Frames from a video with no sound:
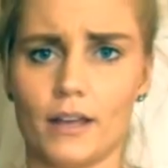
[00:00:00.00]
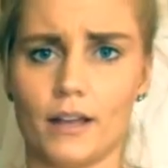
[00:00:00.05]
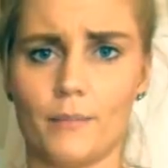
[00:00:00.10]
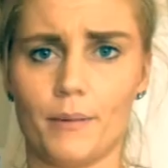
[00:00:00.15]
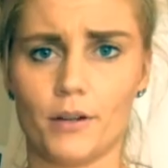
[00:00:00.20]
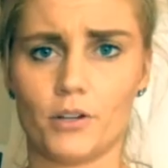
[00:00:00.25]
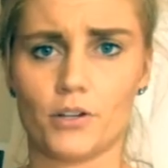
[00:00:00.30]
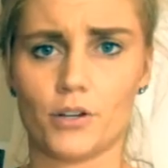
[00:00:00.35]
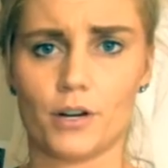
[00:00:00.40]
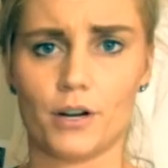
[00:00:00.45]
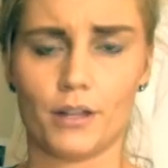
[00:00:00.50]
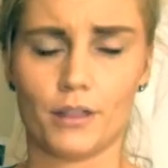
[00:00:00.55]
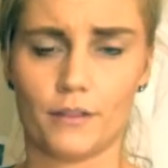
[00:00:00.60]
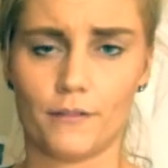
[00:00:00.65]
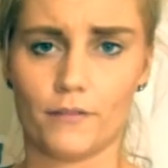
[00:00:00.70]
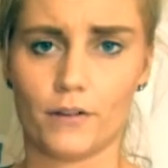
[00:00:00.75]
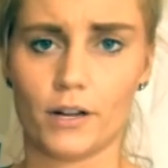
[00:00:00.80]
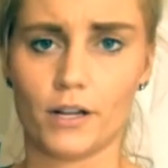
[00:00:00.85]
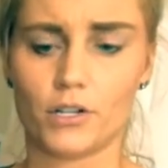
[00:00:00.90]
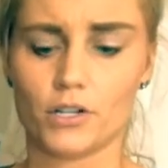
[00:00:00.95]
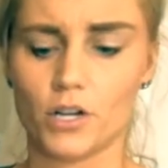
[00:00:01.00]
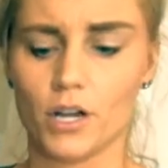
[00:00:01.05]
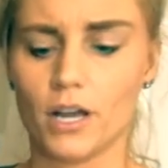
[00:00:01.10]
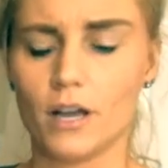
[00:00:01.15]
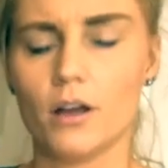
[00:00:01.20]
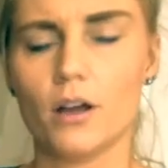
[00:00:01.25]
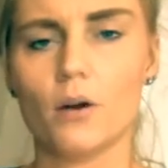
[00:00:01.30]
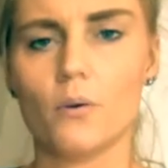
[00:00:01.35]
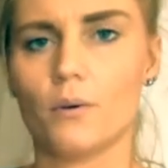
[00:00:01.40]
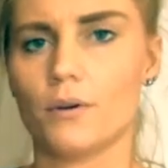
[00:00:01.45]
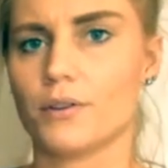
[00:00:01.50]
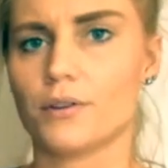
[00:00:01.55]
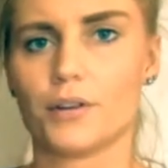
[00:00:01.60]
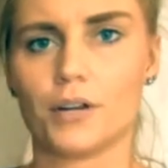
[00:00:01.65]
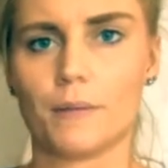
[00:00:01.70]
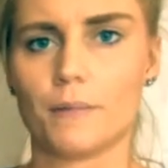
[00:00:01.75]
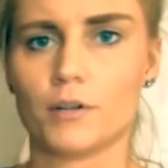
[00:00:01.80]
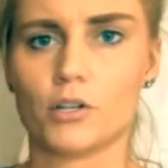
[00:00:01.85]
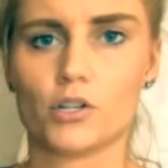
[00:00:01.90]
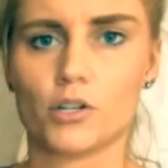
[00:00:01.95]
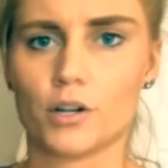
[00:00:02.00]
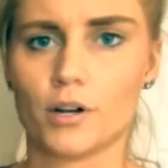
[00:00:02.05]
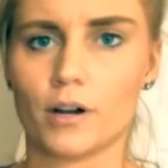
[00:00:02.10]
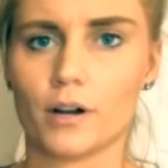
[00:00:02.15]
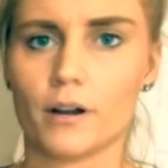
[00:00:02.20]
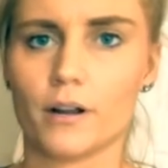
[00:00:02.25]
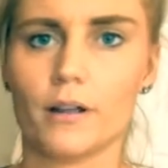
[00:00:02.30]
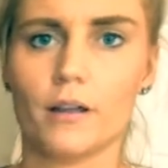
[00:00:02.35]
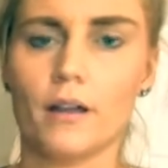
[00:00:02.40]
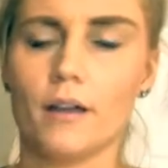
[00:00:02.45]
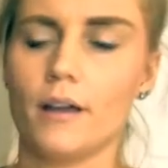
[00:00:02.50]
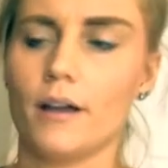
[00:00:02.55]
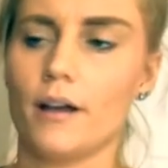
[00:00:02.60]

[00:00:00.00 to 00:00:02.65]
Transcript: in a pitcher in the fridge with cream and sugar.